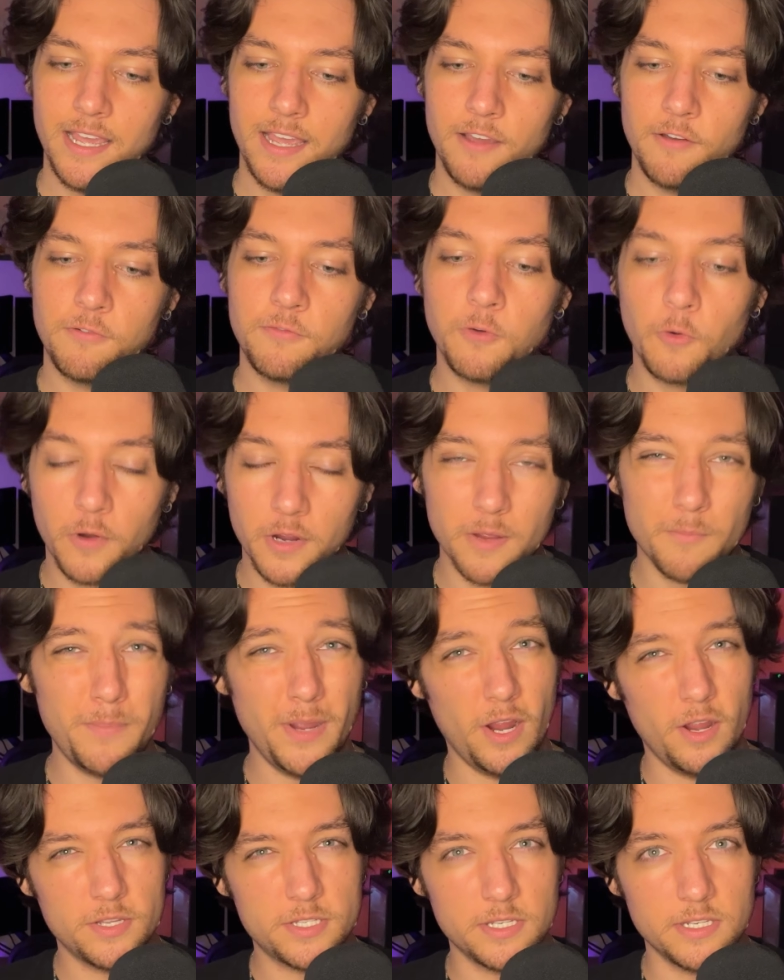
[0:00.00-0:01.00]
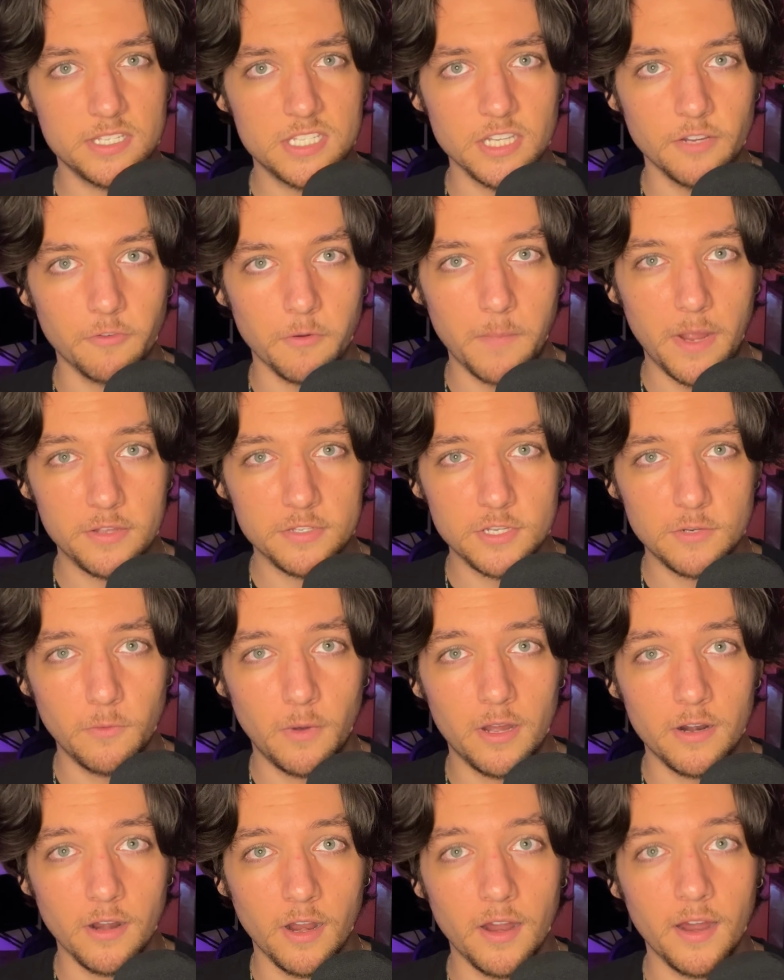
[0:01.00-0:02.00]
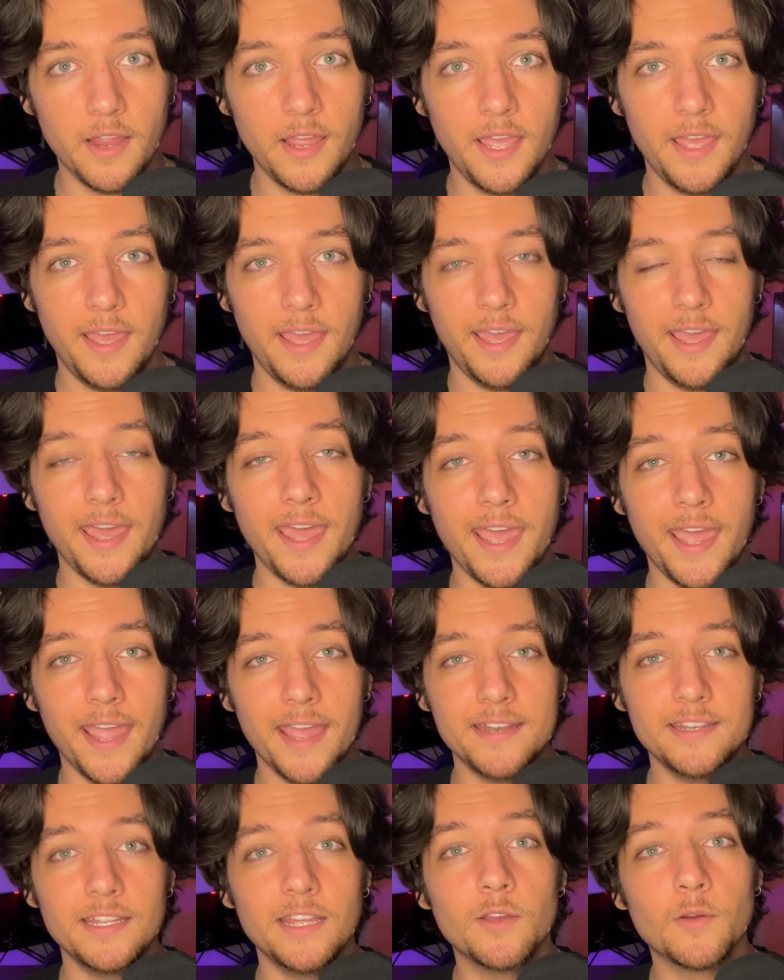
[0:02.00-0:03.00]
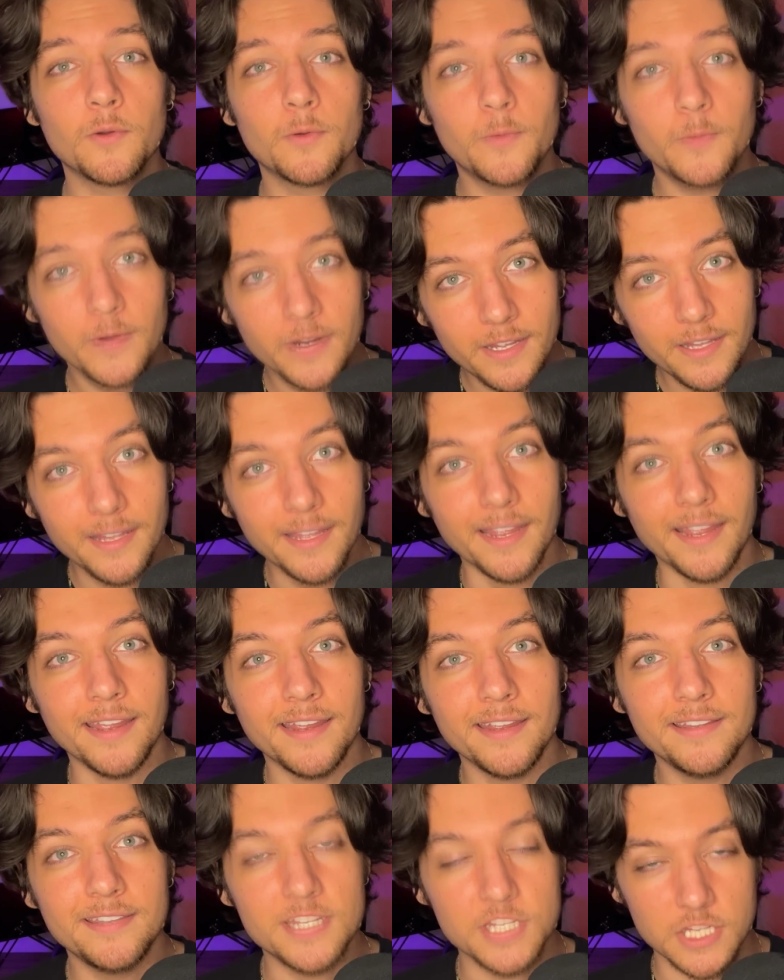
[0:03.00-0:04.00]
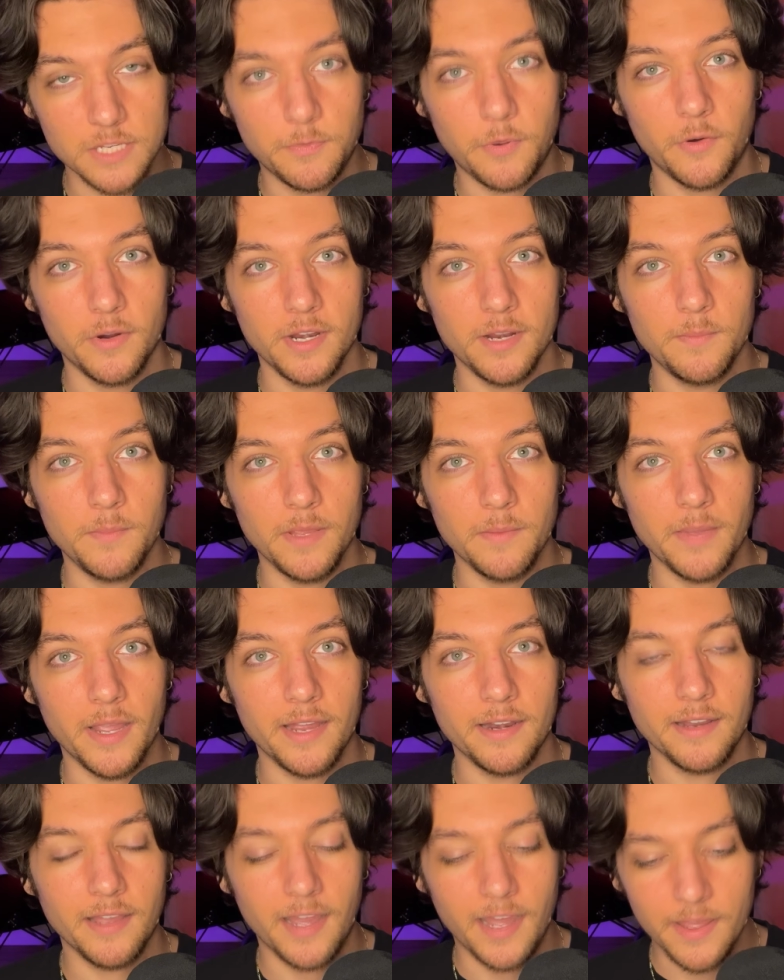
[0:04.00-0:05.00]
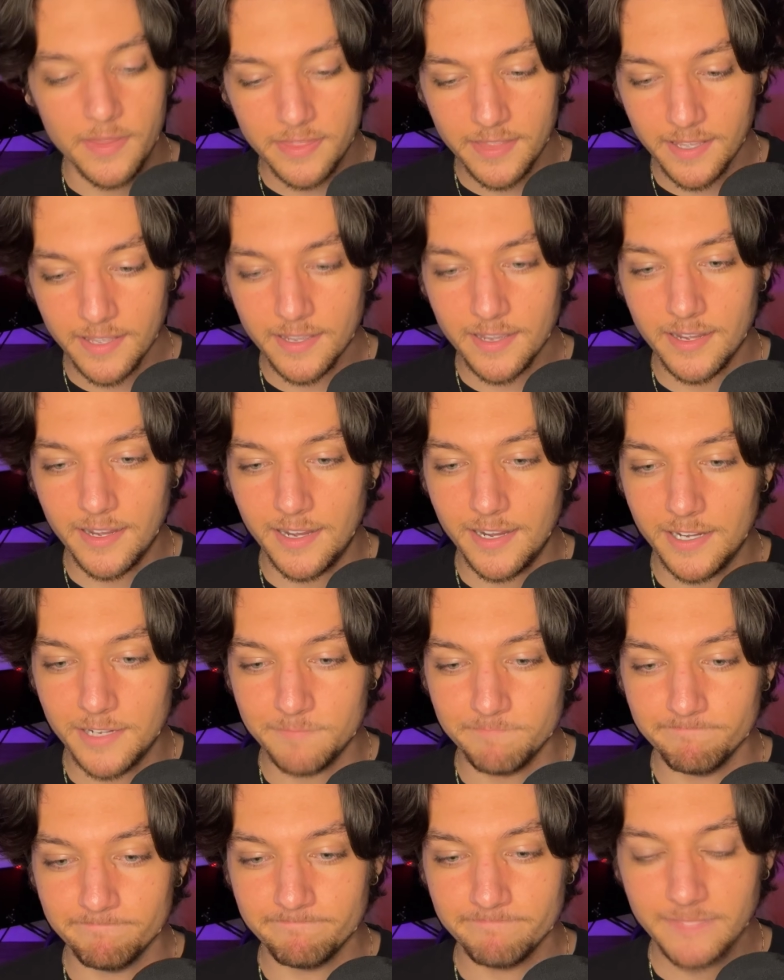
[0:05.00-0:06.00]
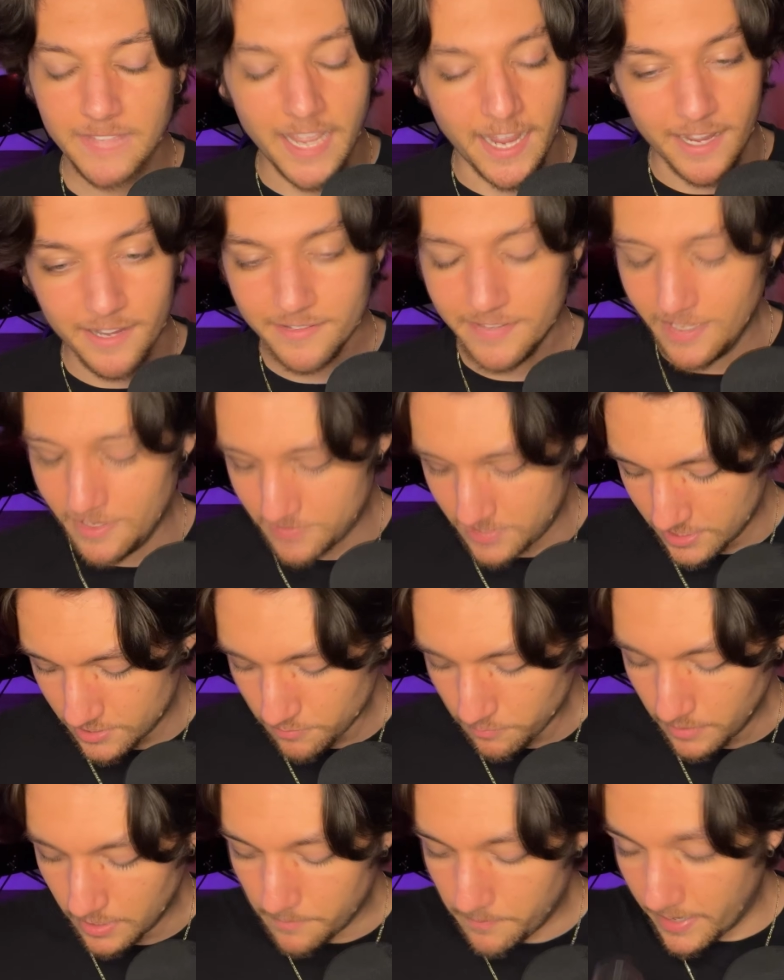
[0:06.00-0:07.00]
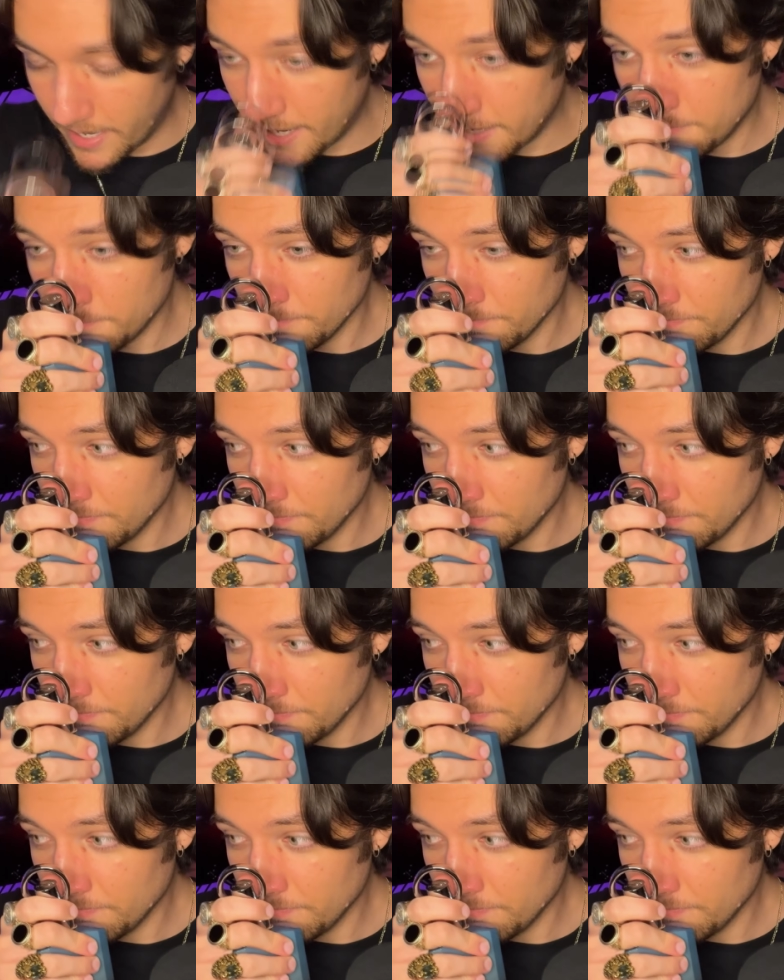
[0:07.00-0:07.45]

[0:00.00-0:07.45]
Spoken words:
for comparison to Silver Mountain Water, and it really disappointed me, man. I think, it's really bad.